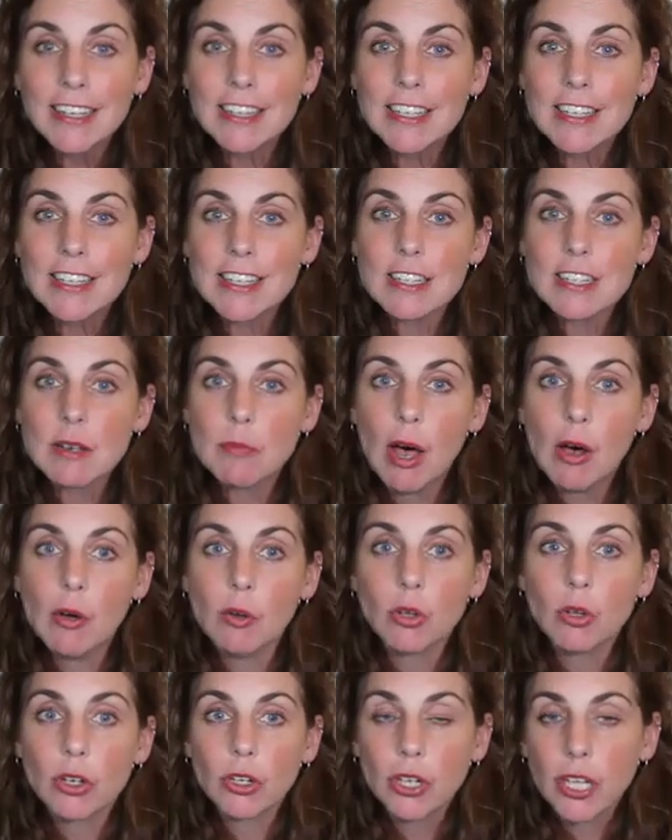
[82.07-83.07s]
This is
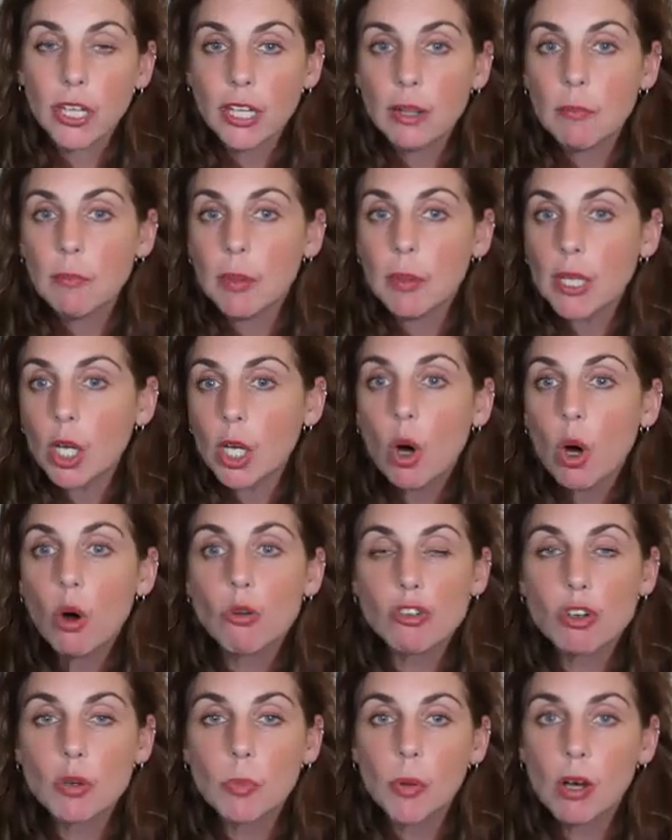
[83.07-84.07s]
about learning and being
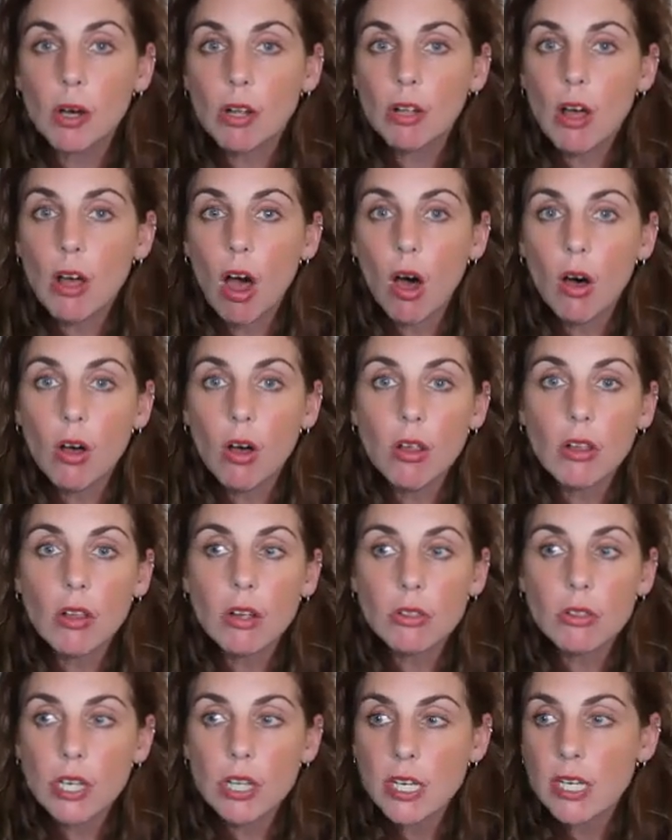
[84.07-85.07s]
coachable,
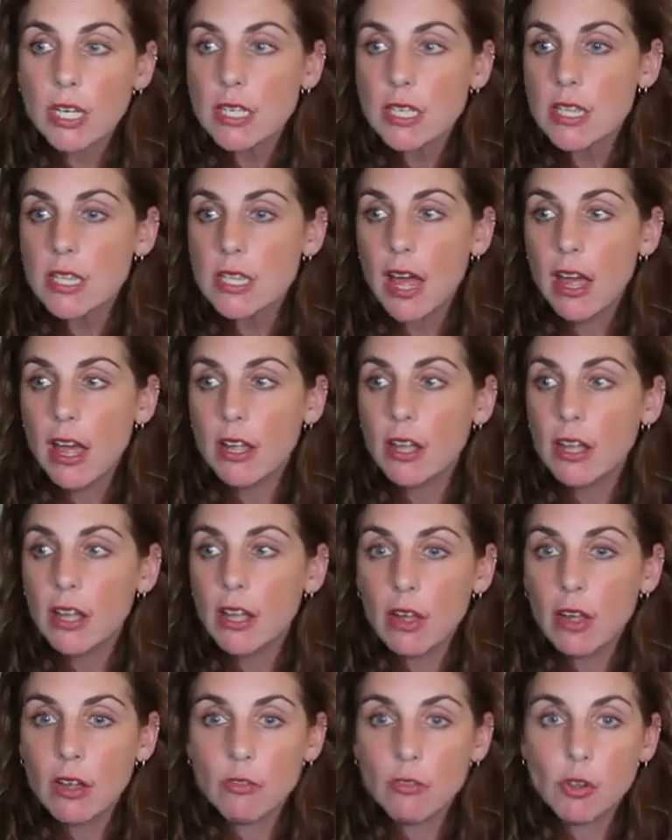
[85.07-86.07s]
all things that
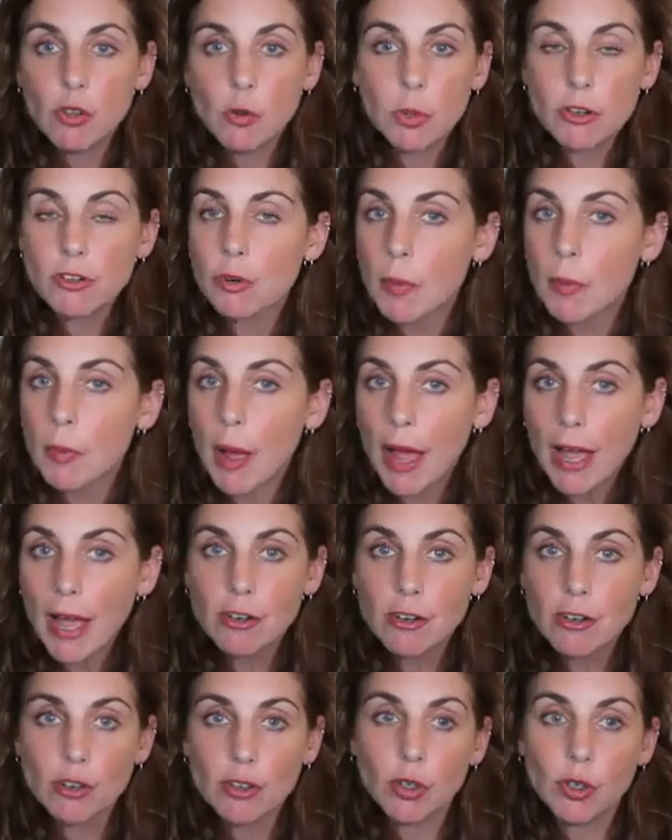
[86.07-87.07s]
if you put your mind
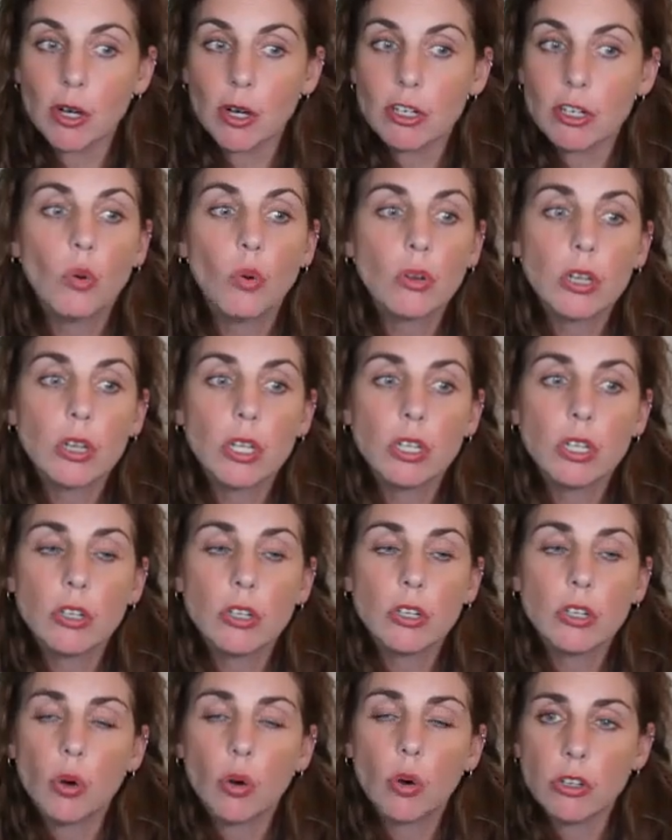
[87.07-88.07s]
to are totally,
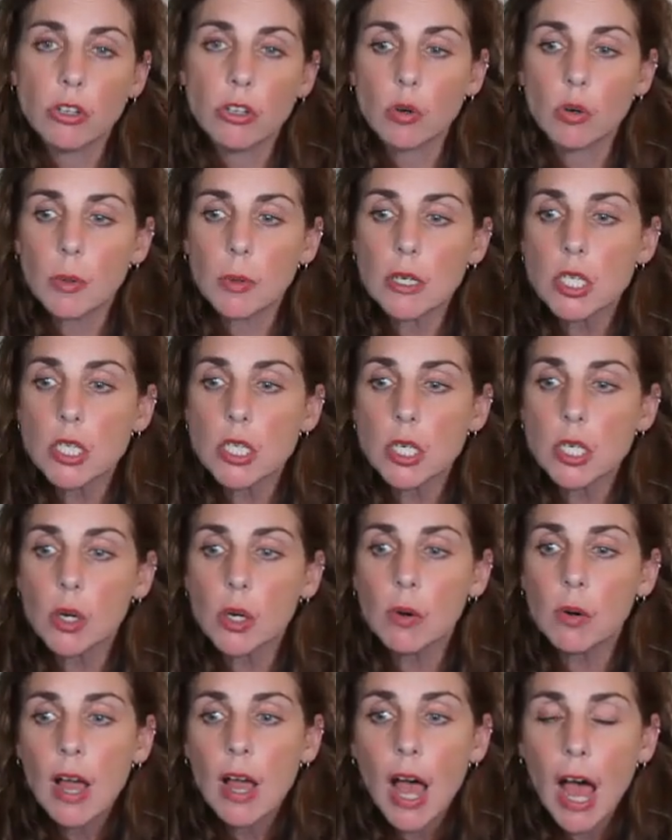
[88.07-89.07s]
totally doable. So
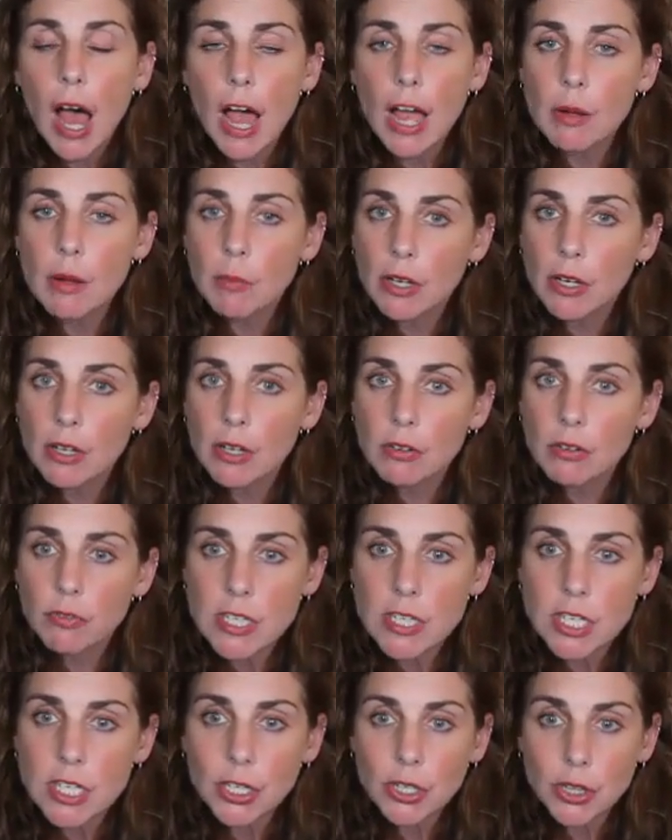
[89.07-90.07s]
I am a
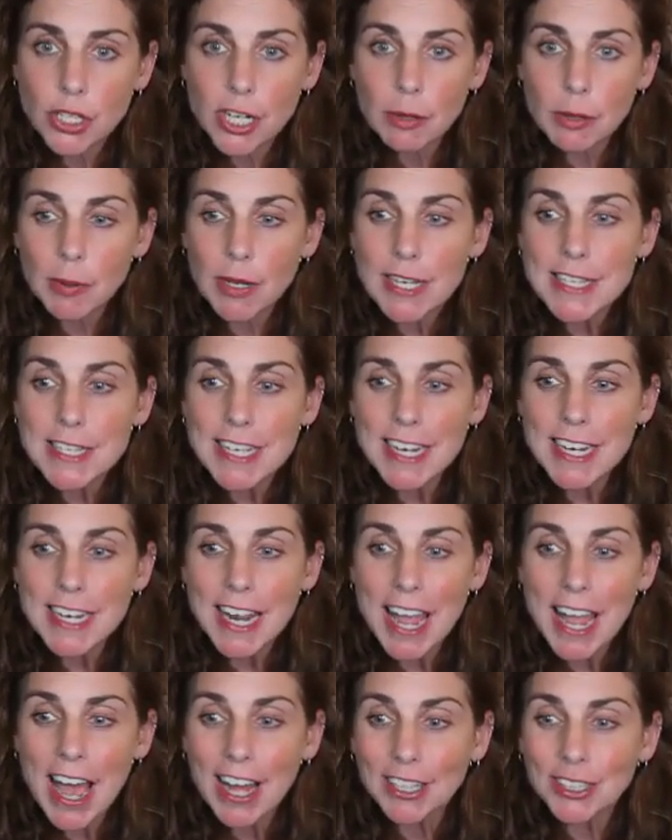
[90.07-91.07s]
physical therapist and
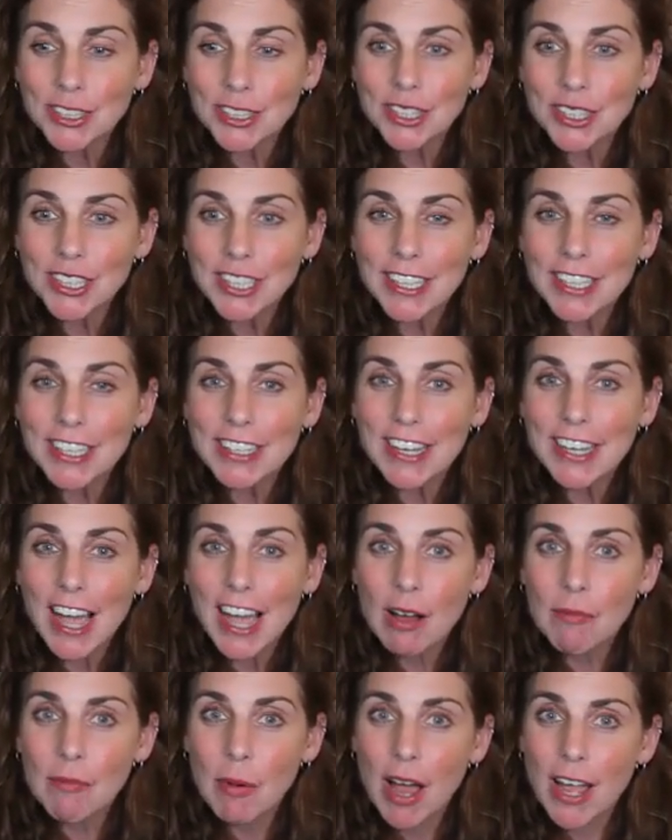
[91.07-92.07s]
I actually
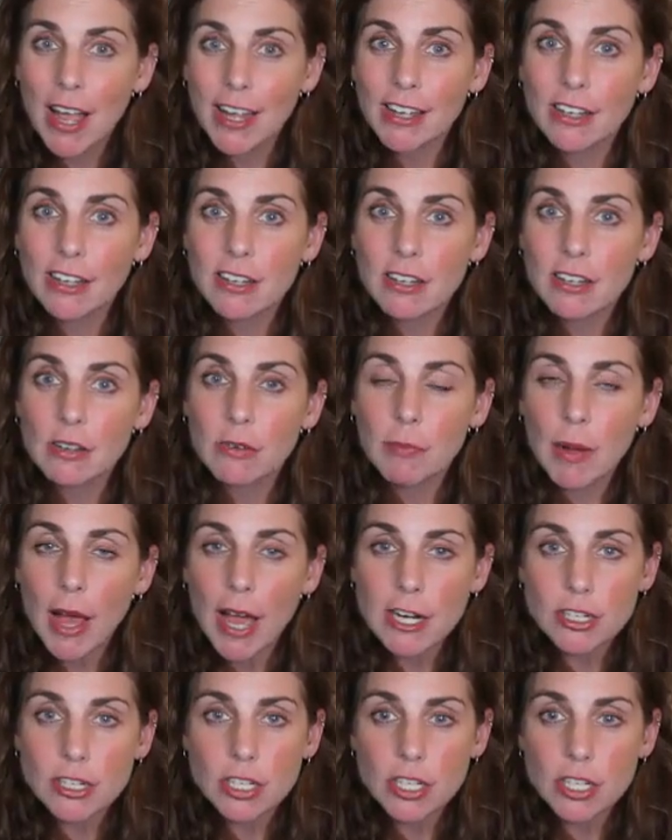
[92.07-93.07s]
got my
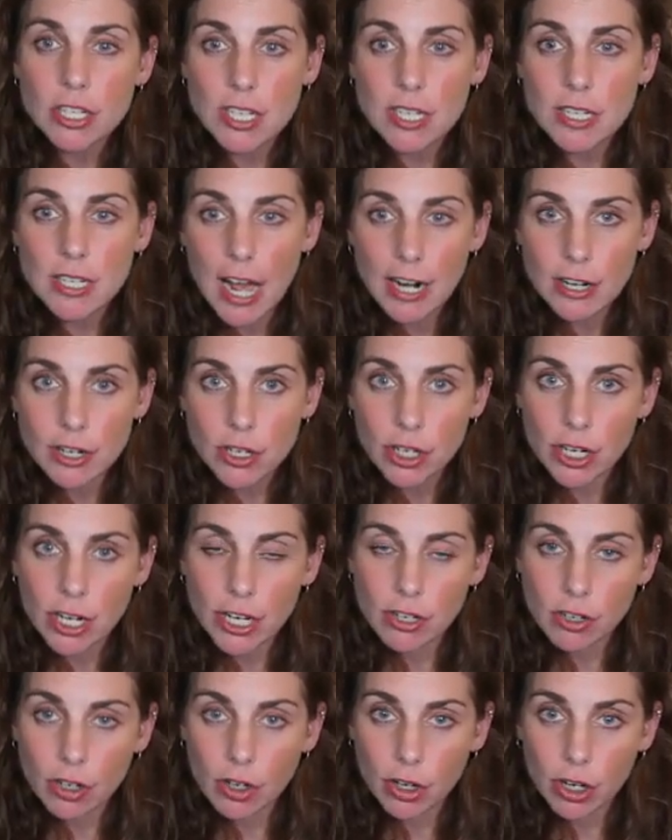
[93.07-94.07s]
bachelor's and
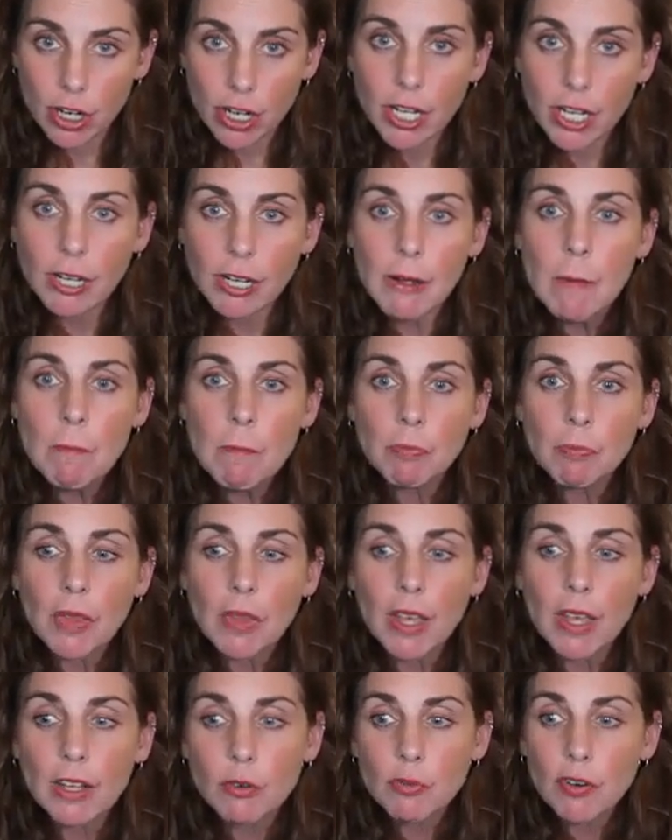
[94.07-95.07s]
doctorate degree
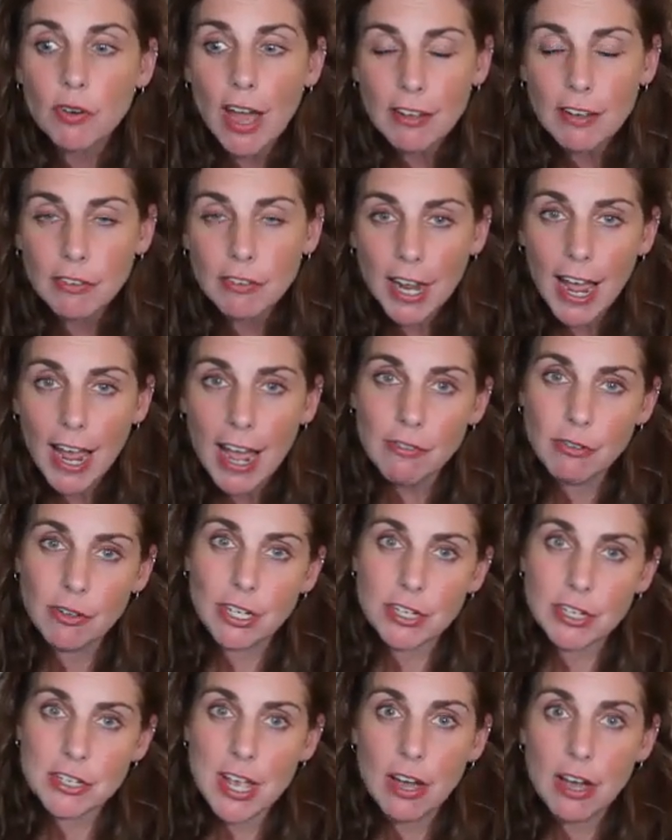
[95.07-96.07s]
in 5.5
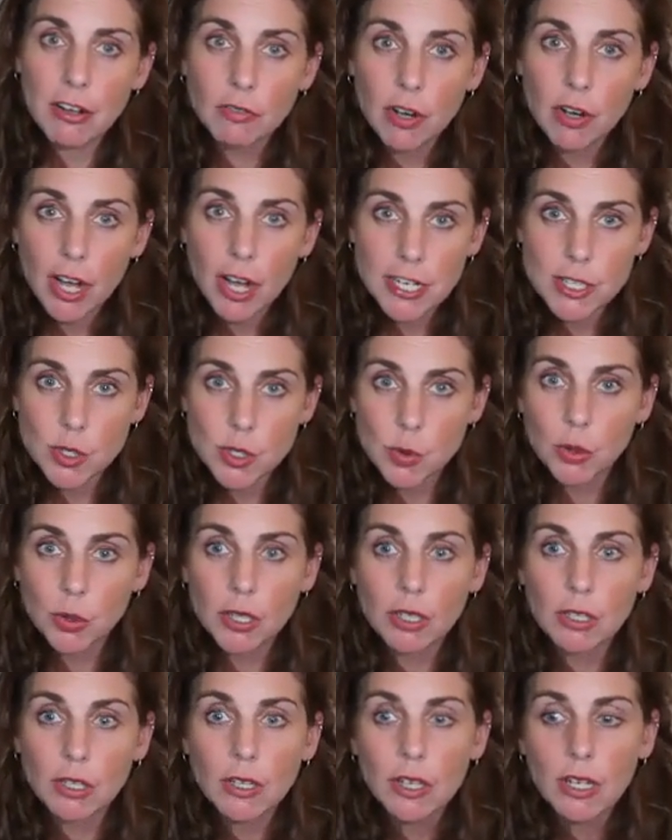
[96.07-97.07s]
years out of high
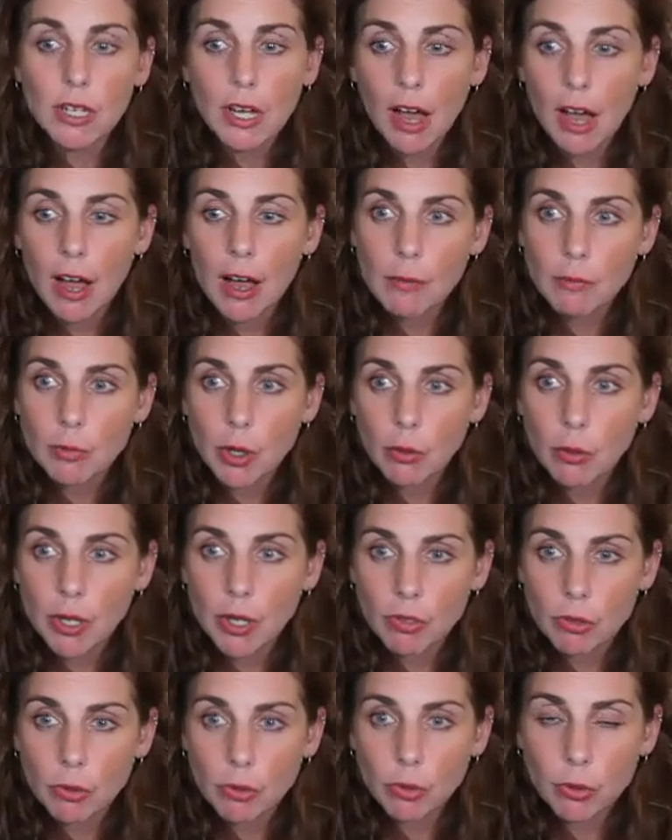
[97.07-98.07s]
school,
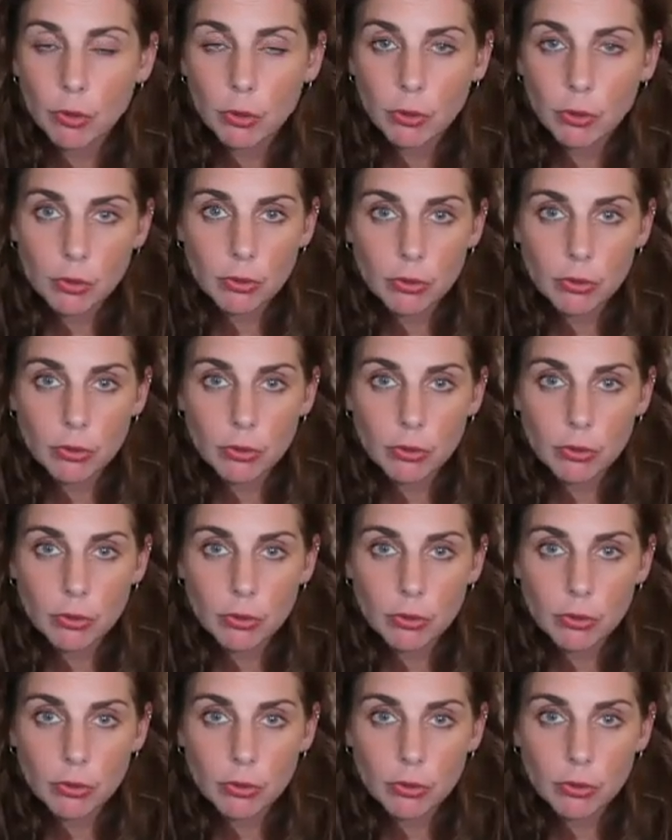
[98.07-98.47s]
going through